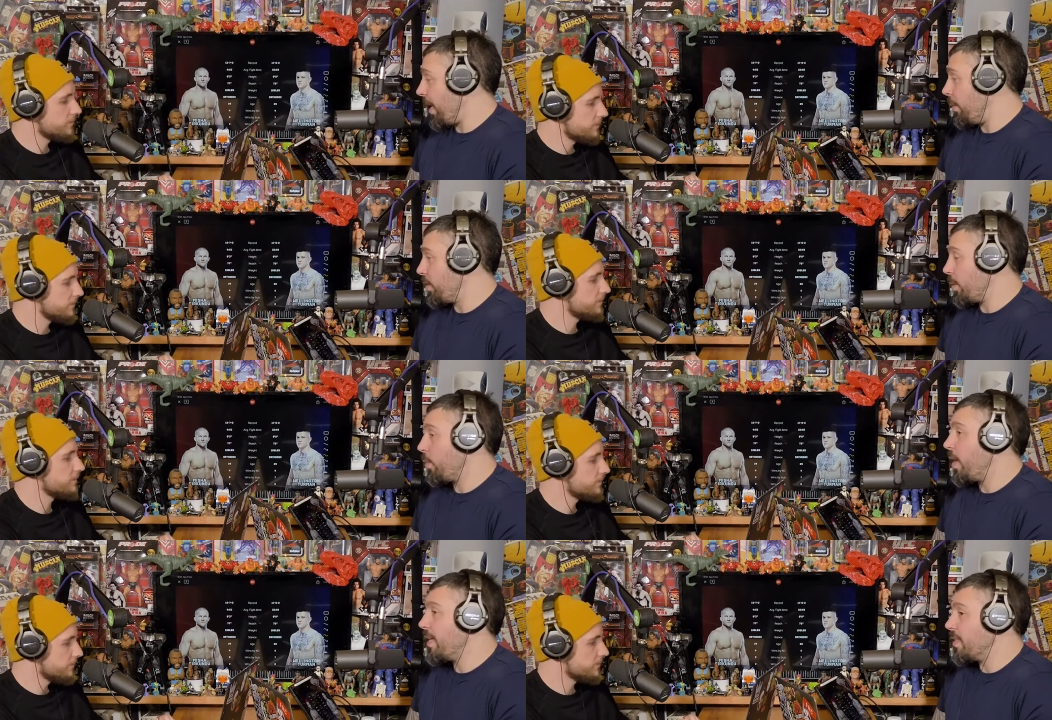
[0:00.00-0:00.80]
Speaker 1: I was
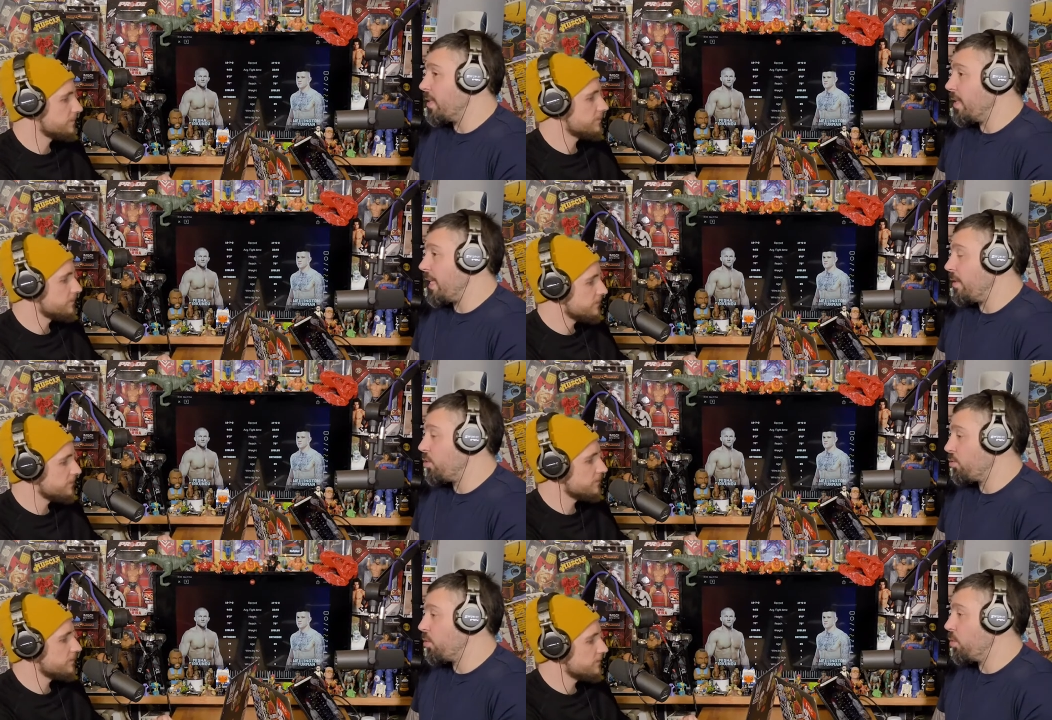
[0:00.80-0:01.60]
surprised that he
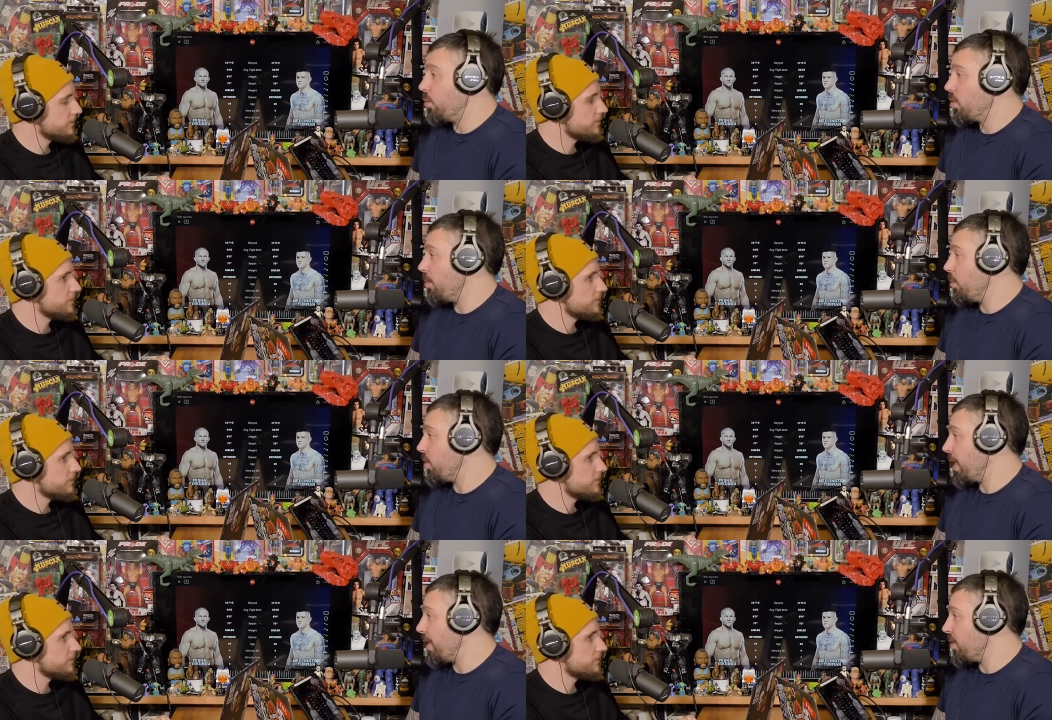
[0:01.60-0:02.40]
struggled so
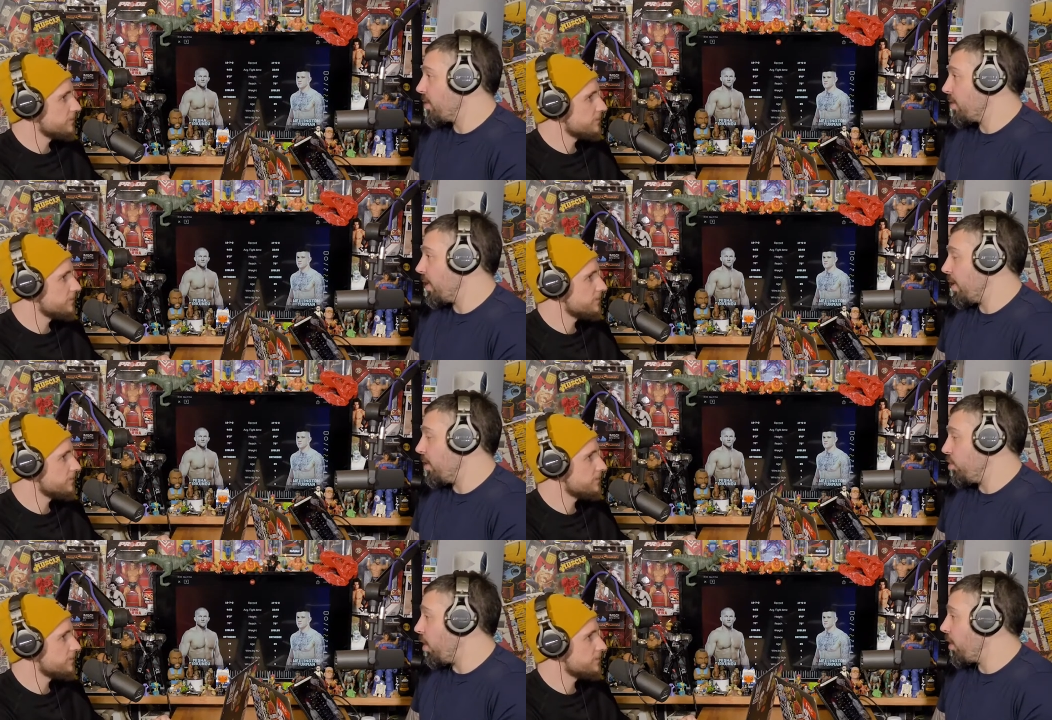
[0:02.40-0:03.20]
much against
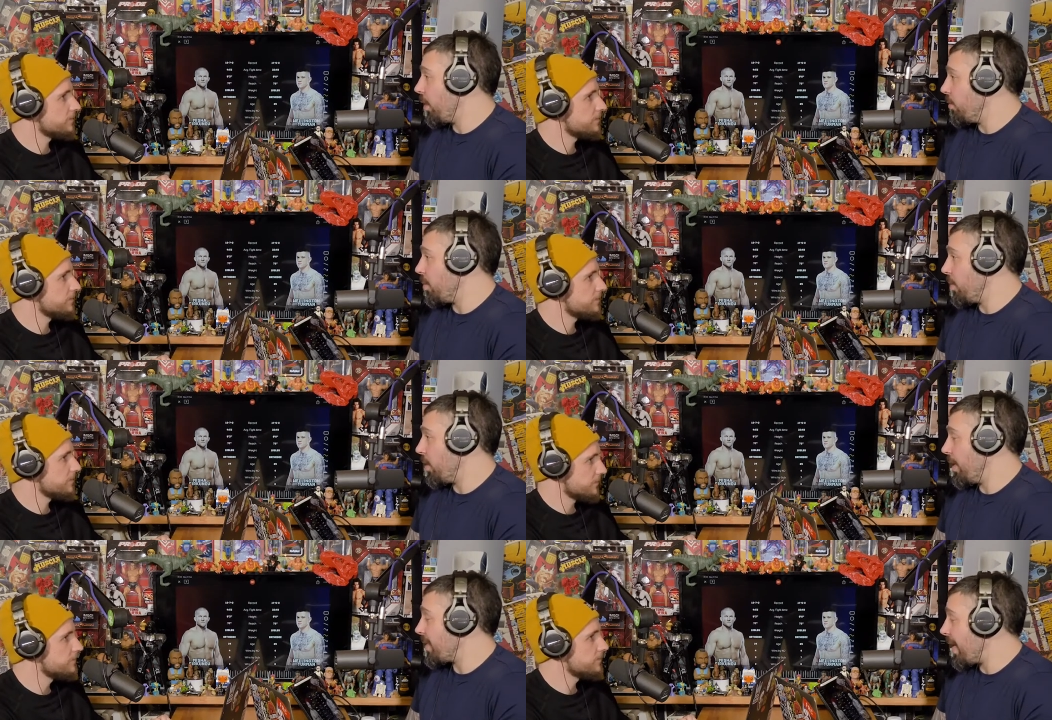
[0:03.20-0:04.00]
uh, Jotko, to be
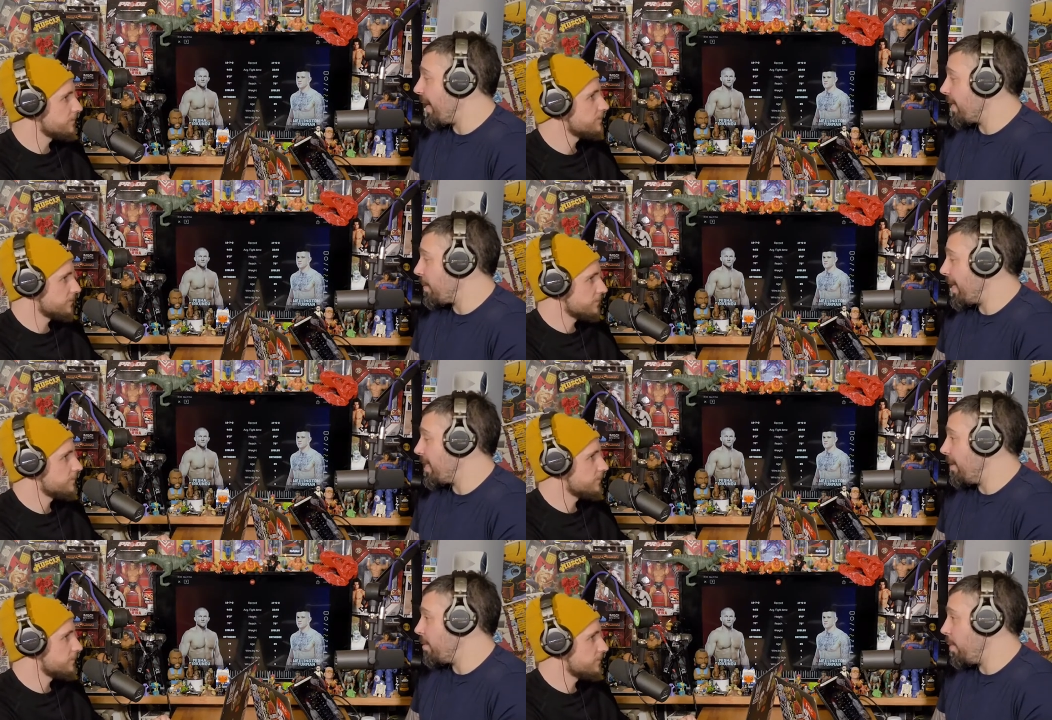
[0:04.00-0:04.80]
honest. I
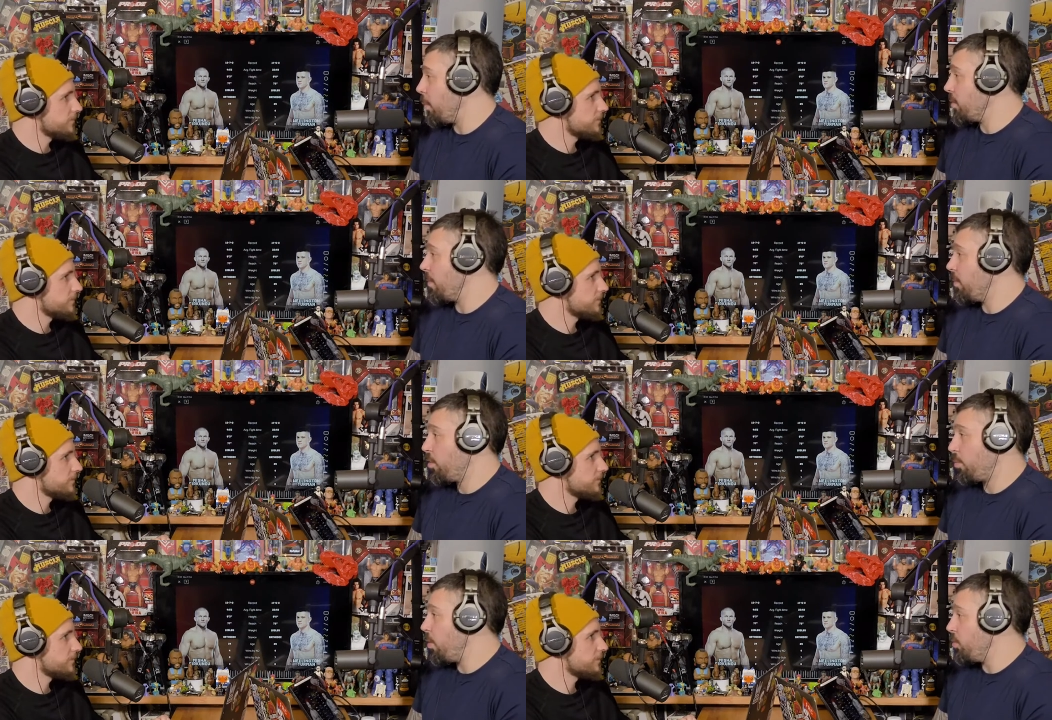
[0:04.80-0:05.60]
expected him to be able to
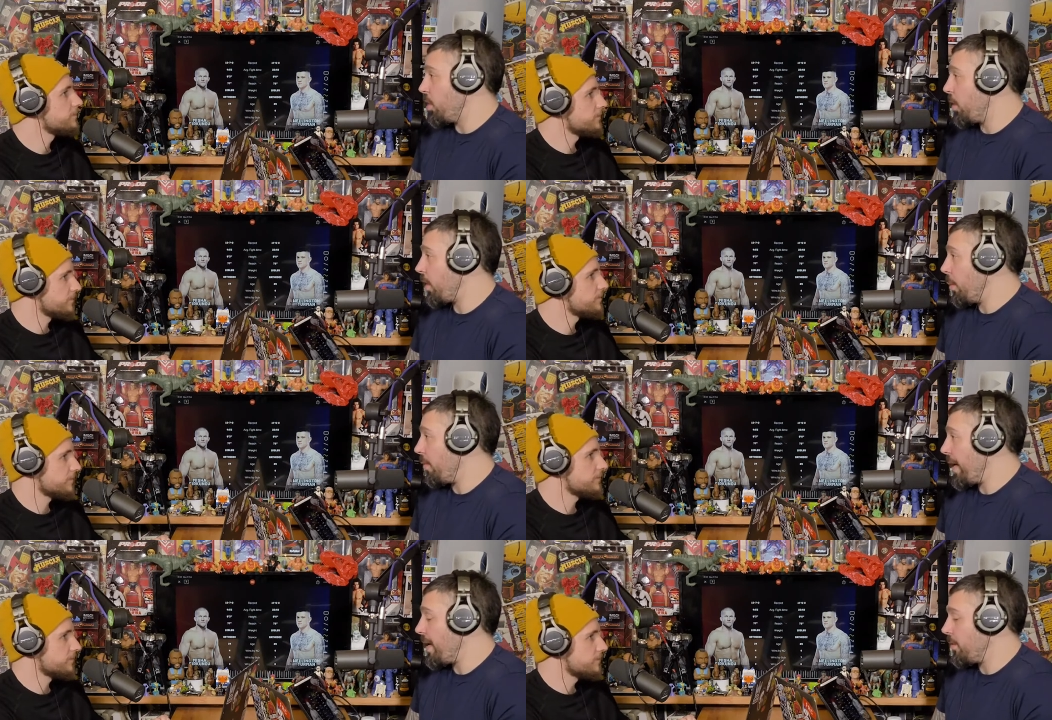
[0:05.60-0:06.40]
throw Jotko
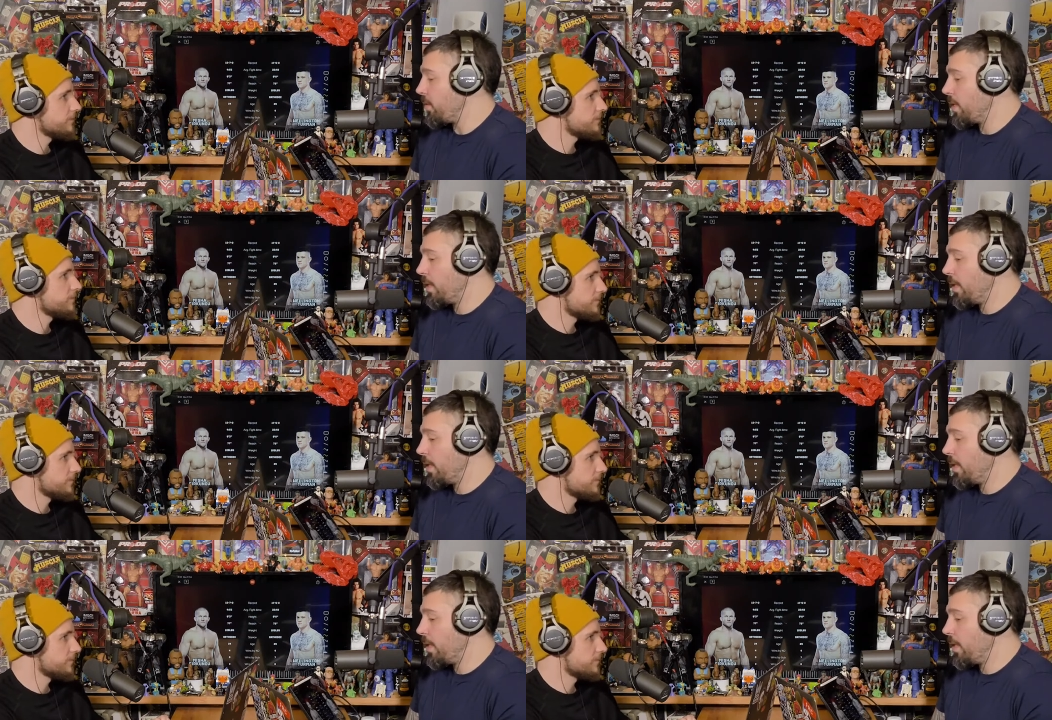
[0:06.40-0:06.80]
around.